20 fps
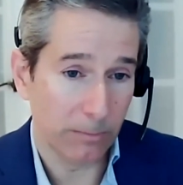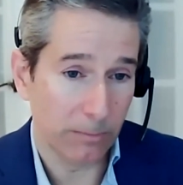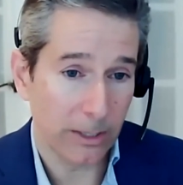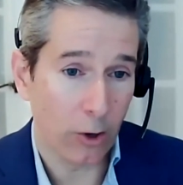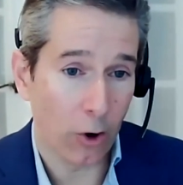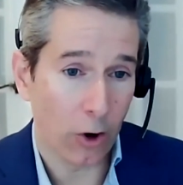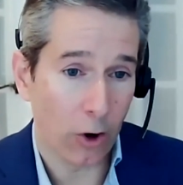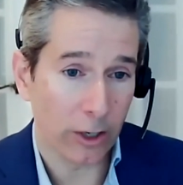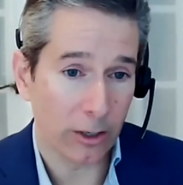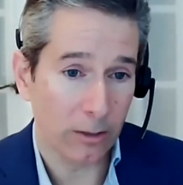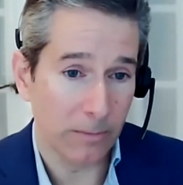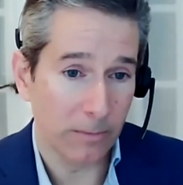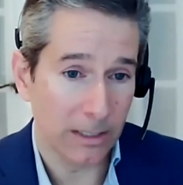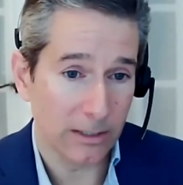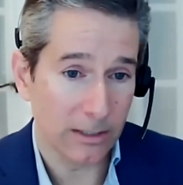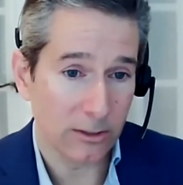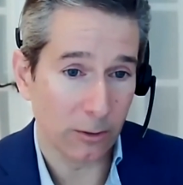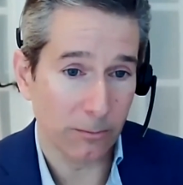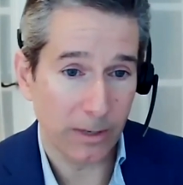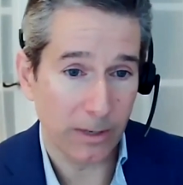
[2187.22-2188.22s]
but the
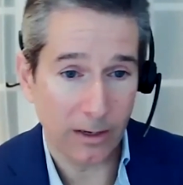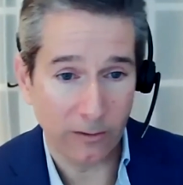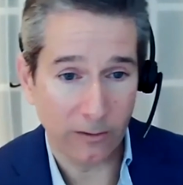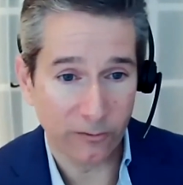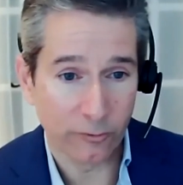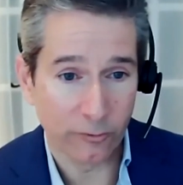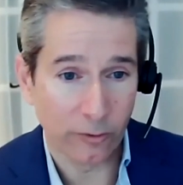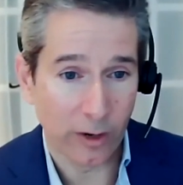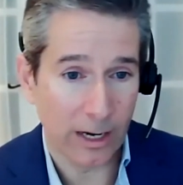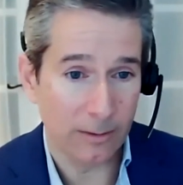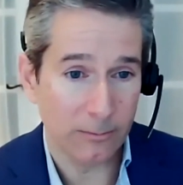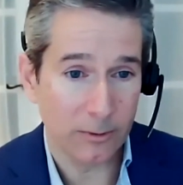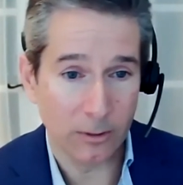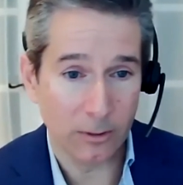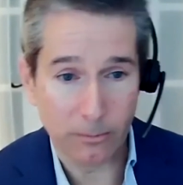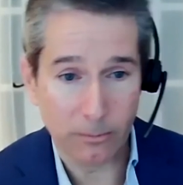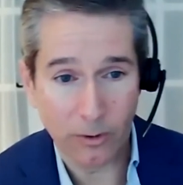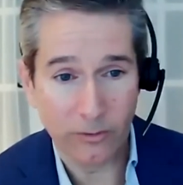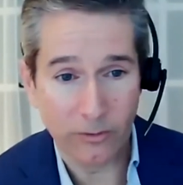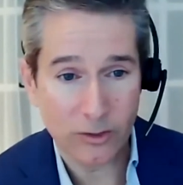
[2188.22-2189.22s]
arguments are being framed
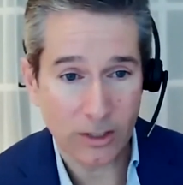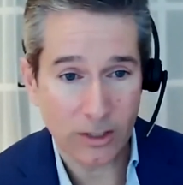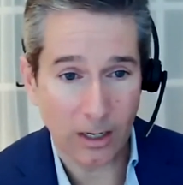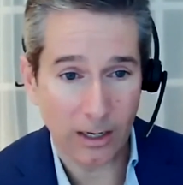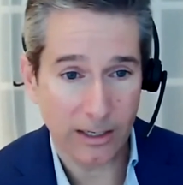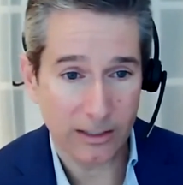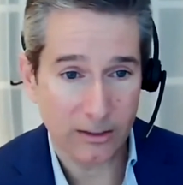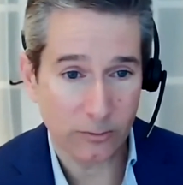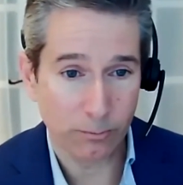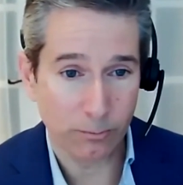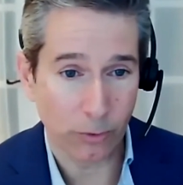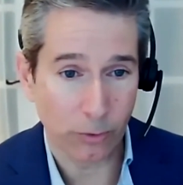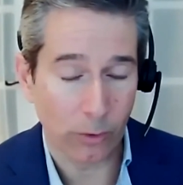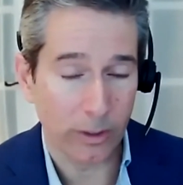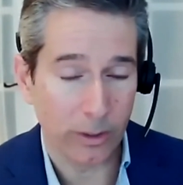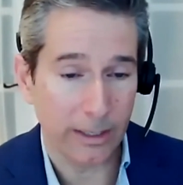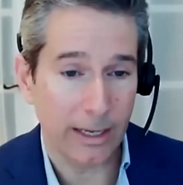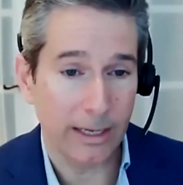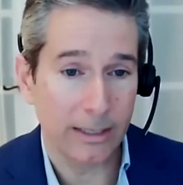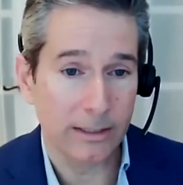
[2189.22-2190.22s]
on both sides, pro
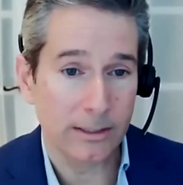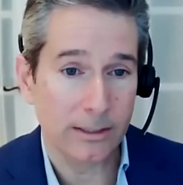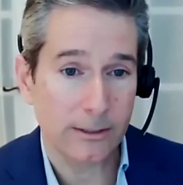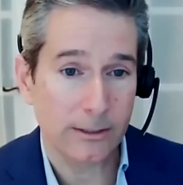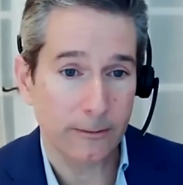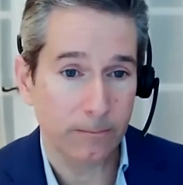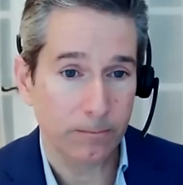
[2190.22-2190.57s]
and against.